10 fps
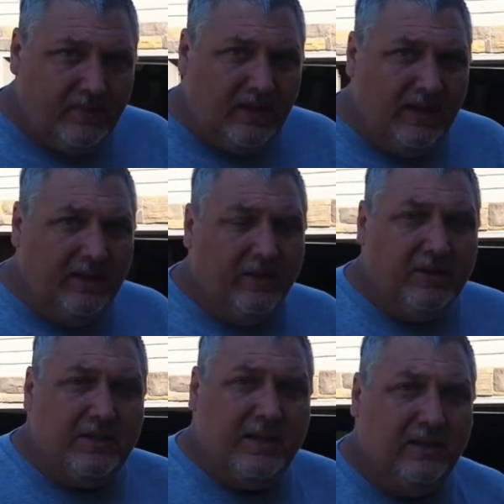And they're going to
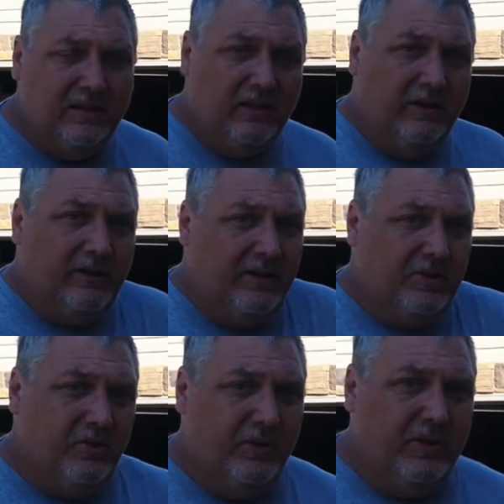take a little air conditioner
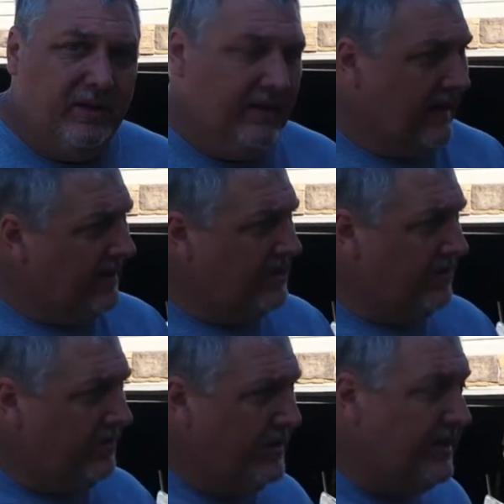with it. It actually, we
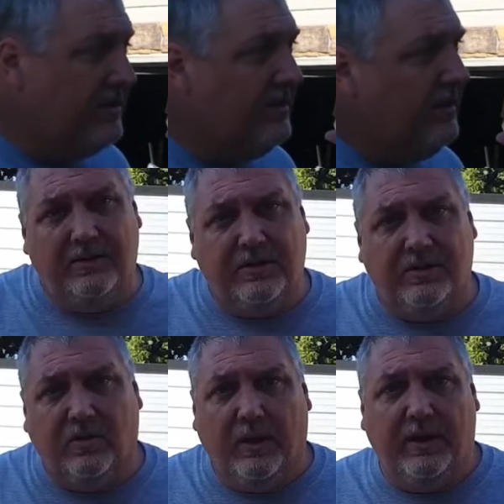tested it in
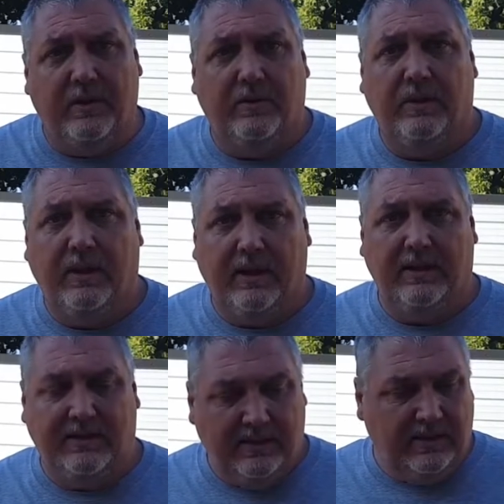just the window and
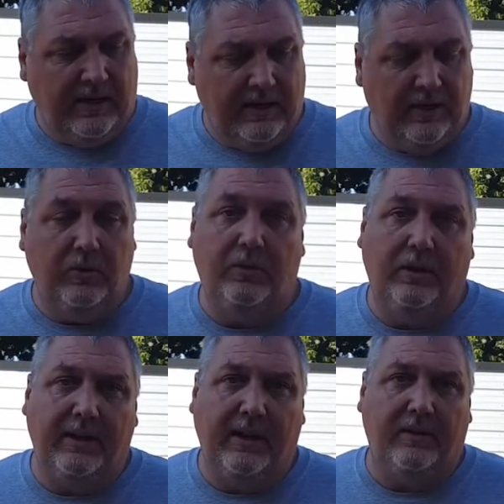it did kind of cool
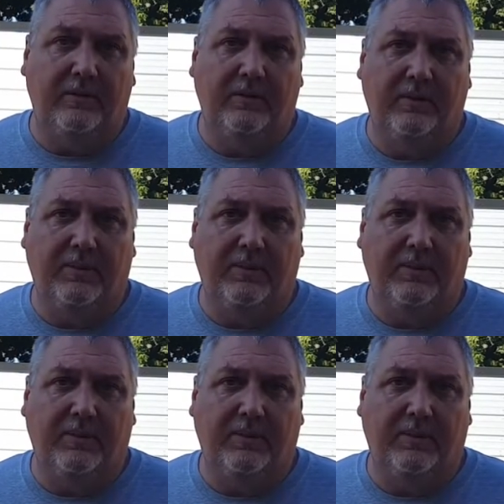it down.